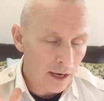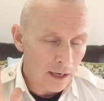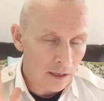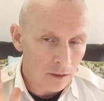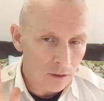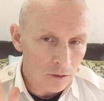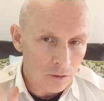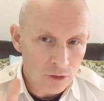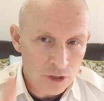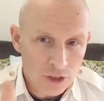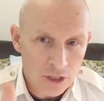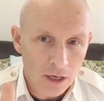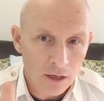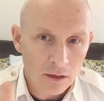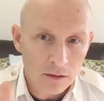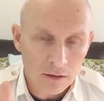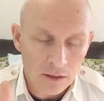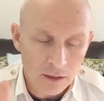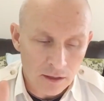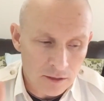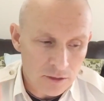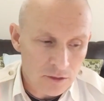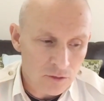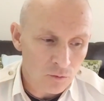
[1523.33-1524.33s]
you shared
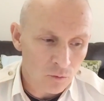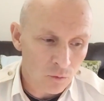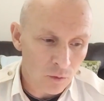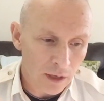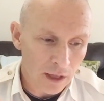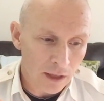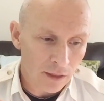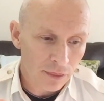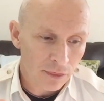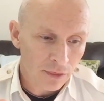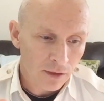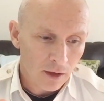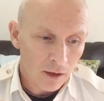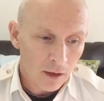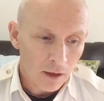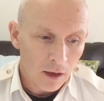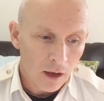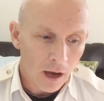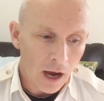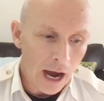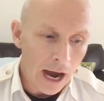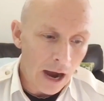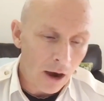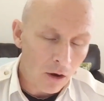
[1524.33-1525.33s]
this with
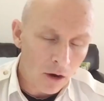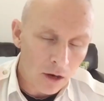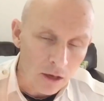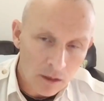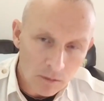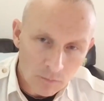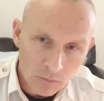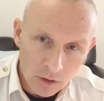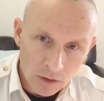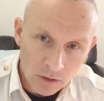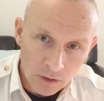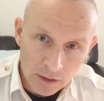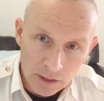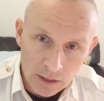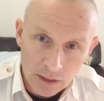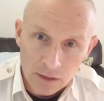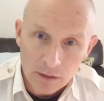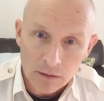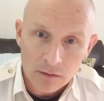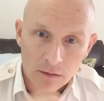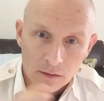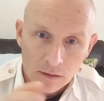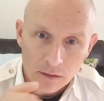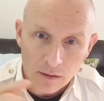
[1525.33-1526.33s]
our community,
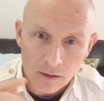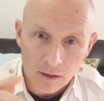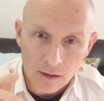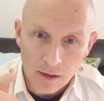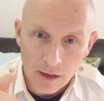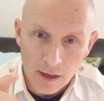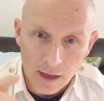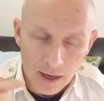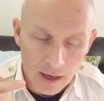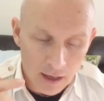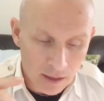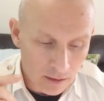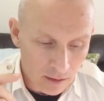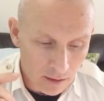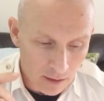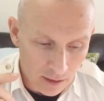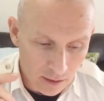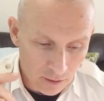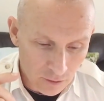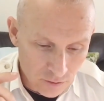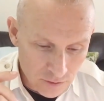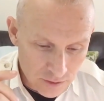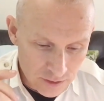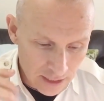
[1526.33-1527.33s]
and you
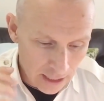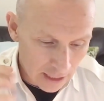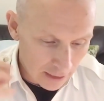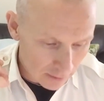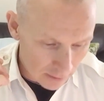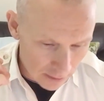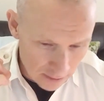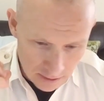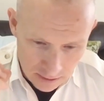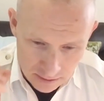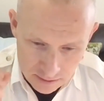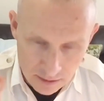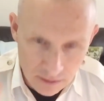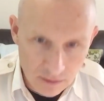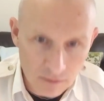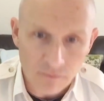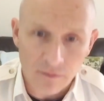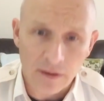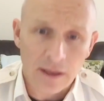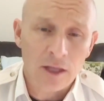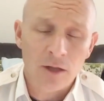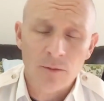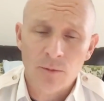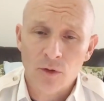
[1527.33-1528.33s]
said this is an
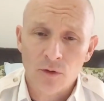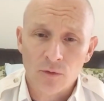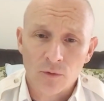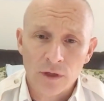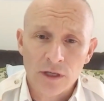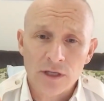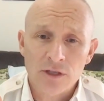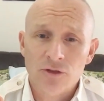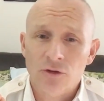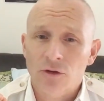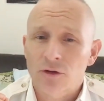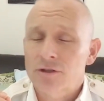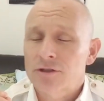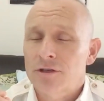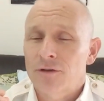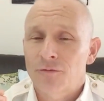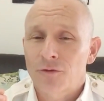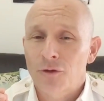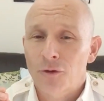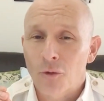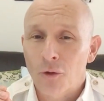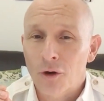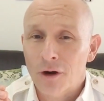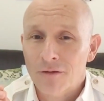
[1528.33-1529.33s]
available resource if you're
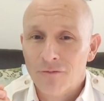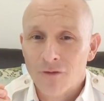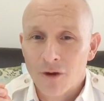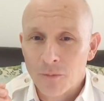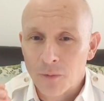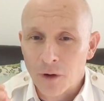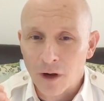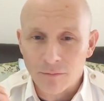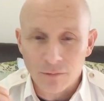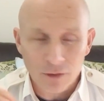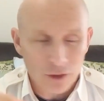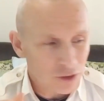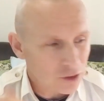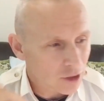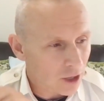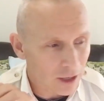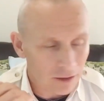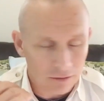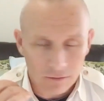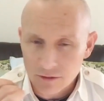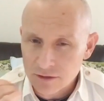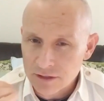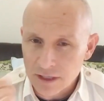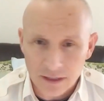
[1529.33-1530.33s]
one of our published
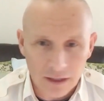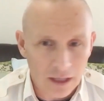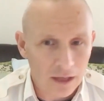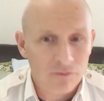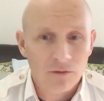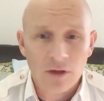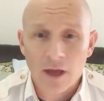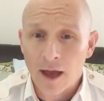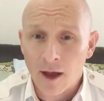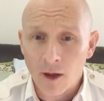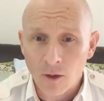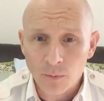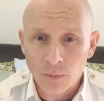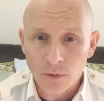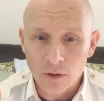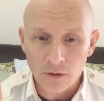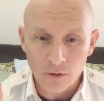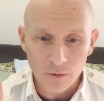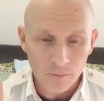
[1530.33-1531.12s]
authors, I'd love to help you.